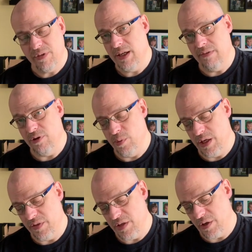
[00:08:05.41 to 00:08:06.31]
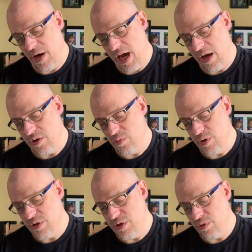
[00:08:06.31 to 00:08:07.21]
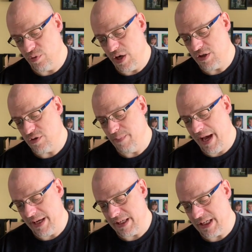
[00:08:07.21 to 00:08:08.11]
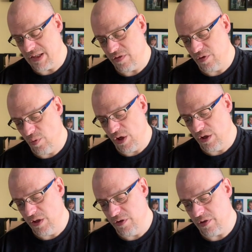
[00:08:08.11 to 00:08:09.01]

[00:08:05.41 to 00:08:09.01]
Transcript: everyone in the crowd would crush back against the walls,